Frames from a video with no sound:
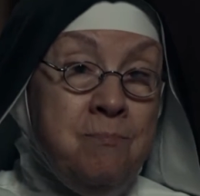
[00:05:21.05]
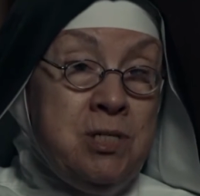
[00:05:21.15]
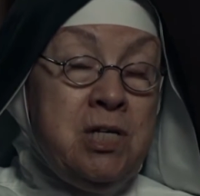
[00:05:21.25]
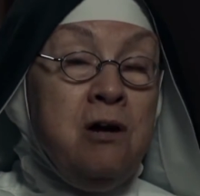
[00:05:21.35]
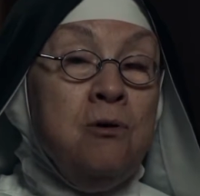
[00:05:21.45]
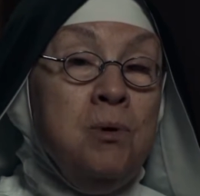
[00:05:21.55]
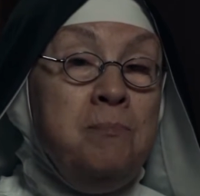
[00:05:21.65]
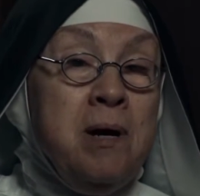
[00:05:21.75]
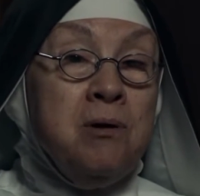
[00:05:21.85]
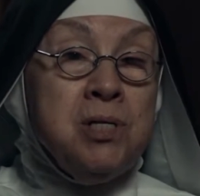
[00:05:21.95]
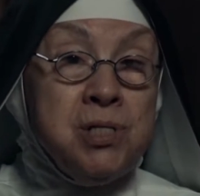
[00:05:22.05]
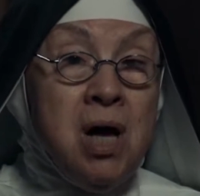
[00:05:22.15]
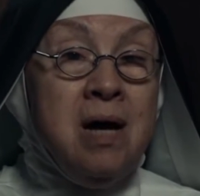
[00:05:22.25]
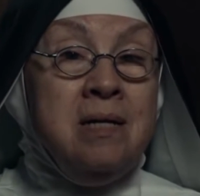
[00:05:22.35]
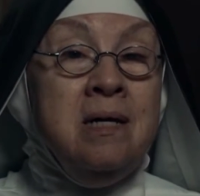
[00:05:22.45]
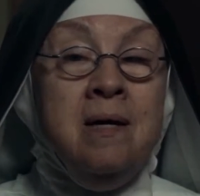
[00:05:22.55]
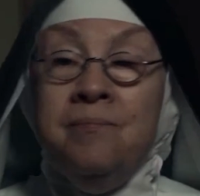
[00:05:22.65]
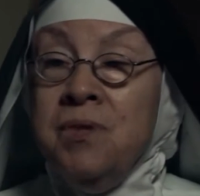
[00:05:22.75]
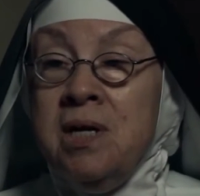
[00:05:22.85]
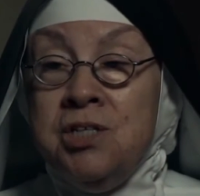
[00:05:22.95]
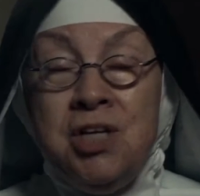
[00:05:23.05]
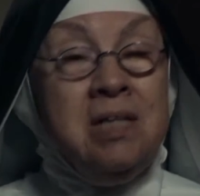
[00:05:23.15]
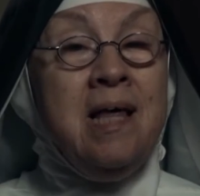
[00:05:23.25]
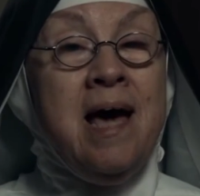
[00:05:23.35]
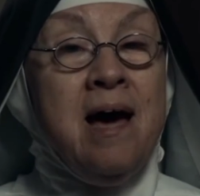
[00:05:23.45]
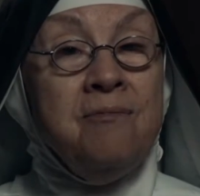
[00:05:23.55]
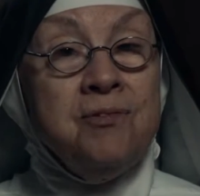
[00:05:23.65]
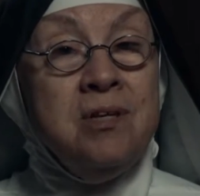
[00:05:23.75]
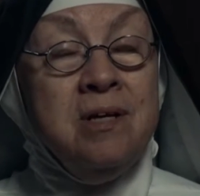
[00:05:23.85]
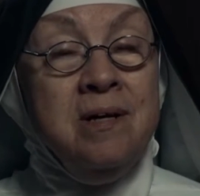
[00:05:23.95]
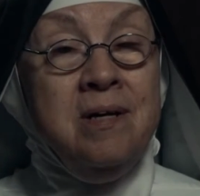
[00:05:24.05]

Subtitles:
Sarah would bear a son, she laughed.